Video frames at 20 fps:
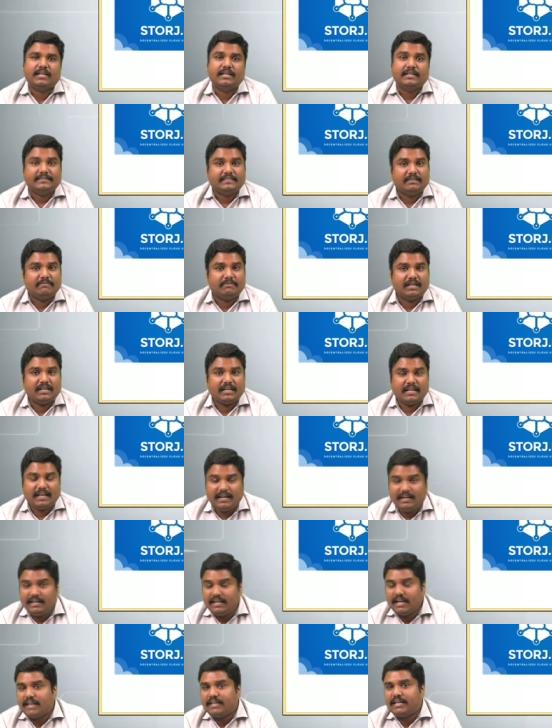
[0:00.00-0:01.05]
Similarly,
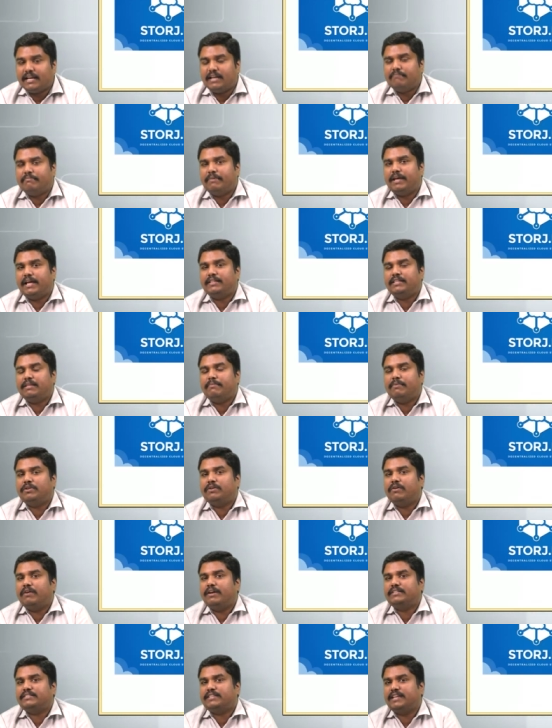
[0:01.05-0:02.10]
India can ban the
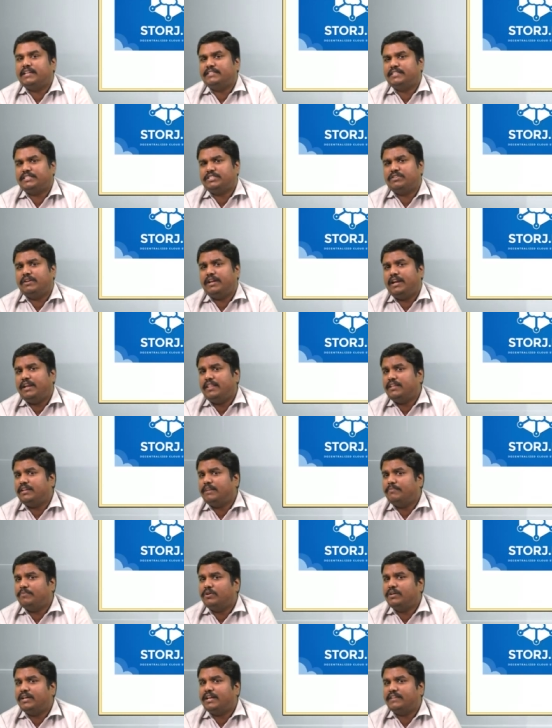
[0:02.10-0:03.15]
Bitcoin transaction or any of the
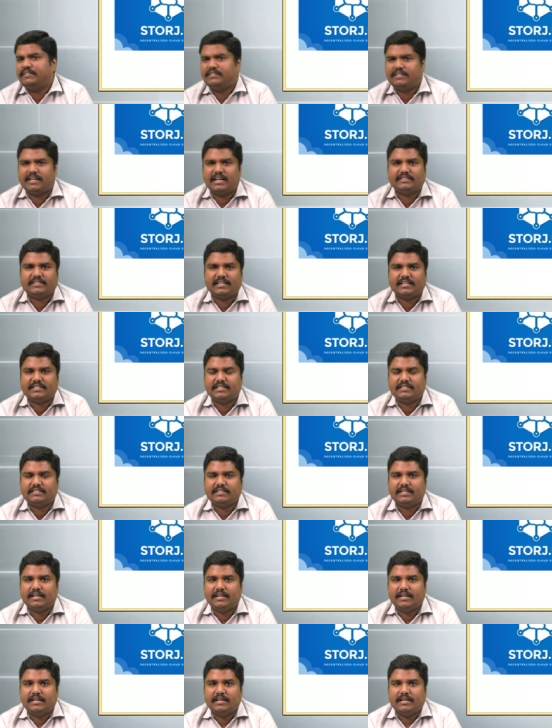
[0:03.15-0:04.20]
cryptocurrency transactions.
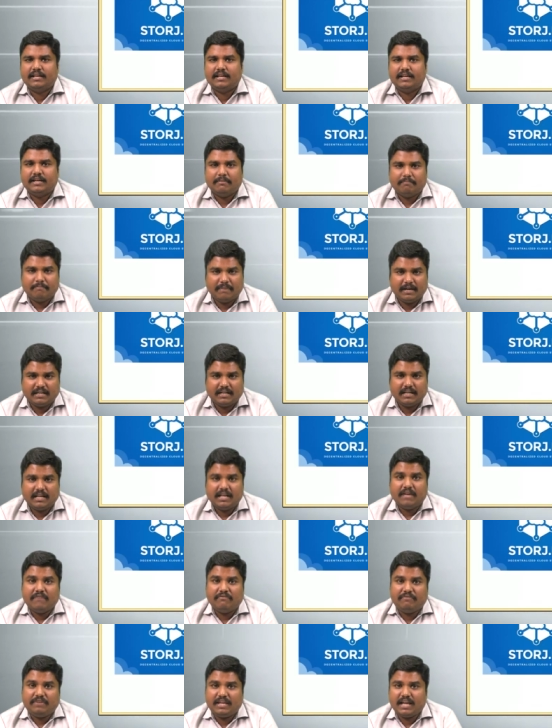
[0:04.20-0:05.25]
But
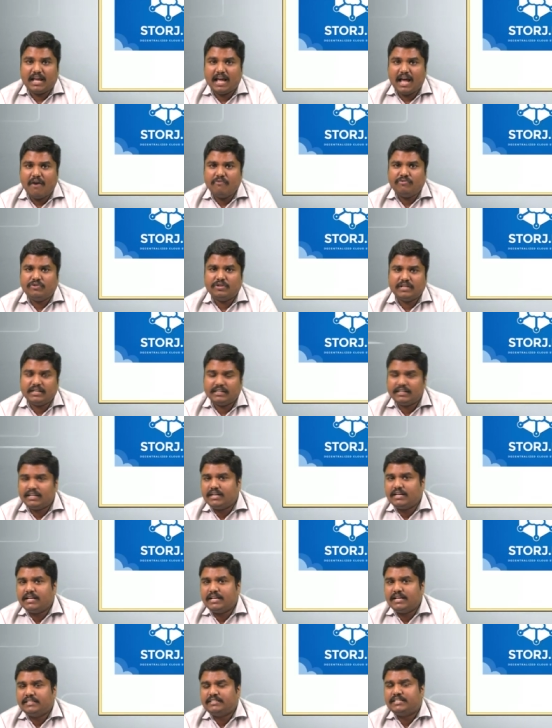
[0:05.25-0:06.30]
we have to
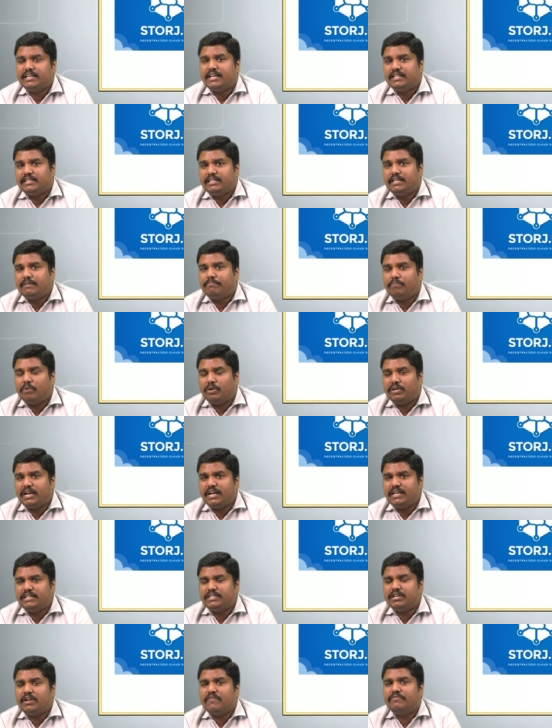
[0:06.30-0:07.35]
recognize the
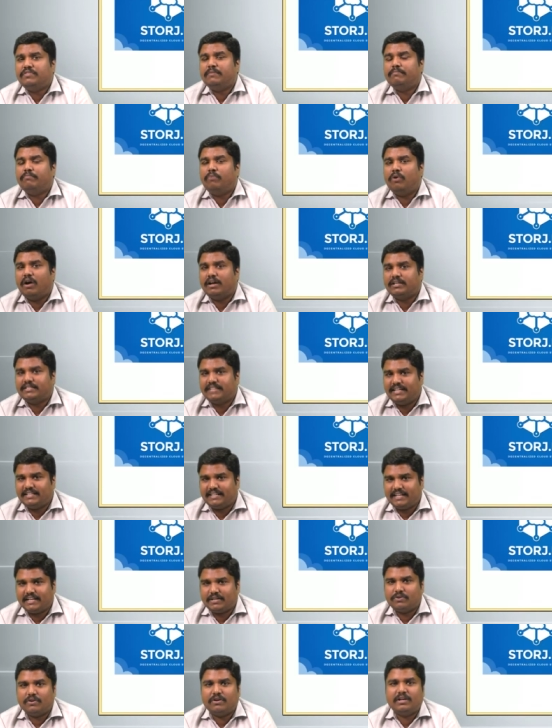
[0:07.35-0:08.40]
potential of the blockchain
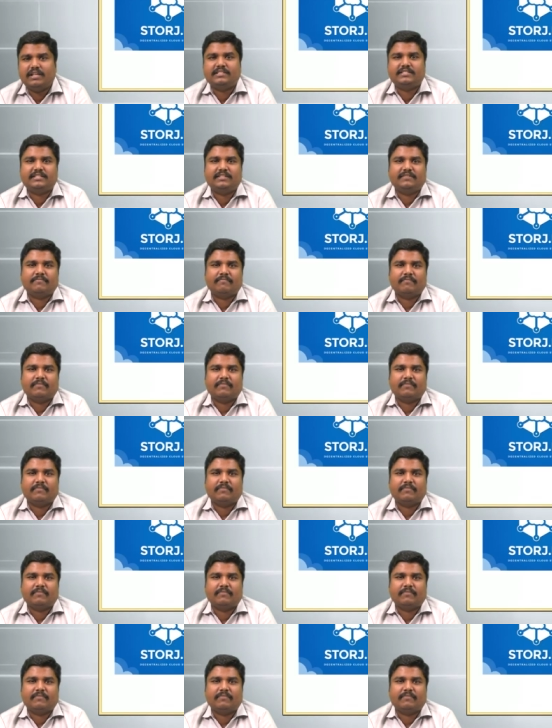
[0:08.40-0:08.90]
technology.